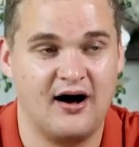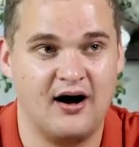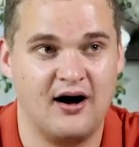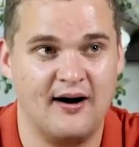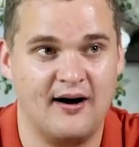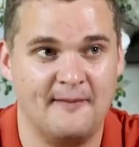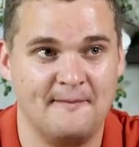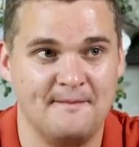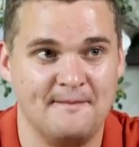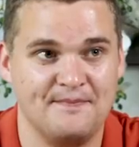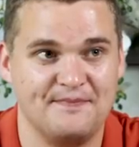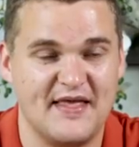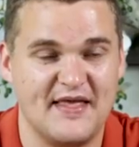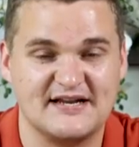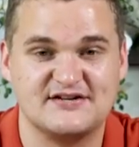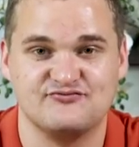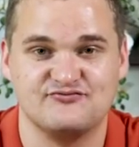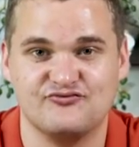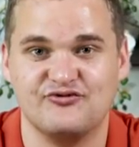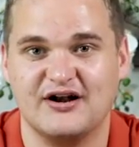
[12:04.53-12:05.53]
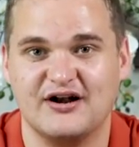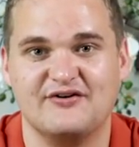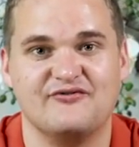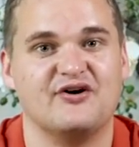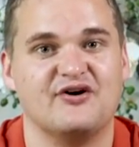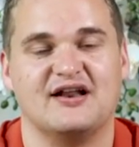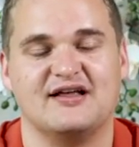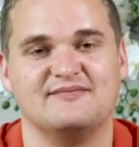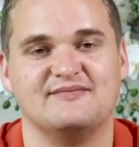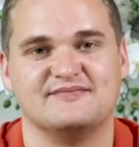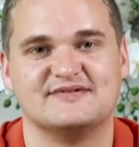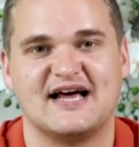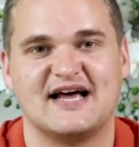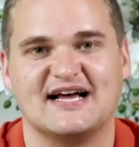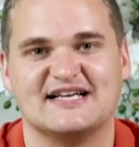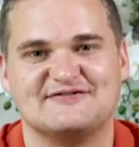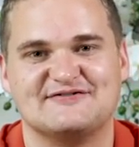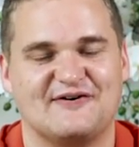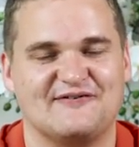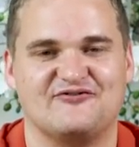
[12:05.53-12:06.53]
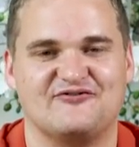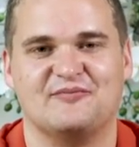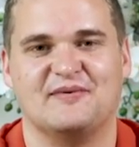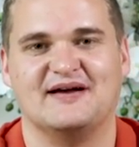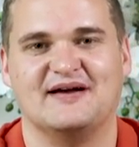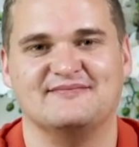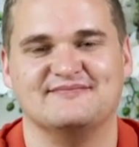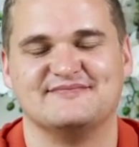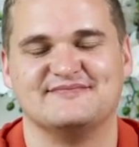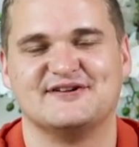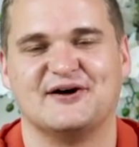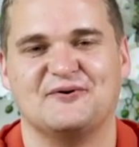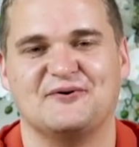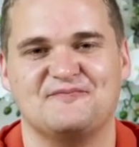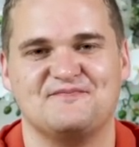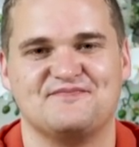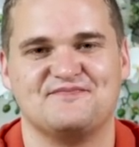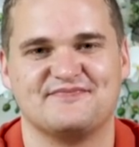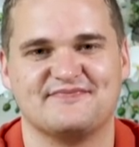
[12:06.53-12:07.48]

um, it's really, really satisfying for me. So,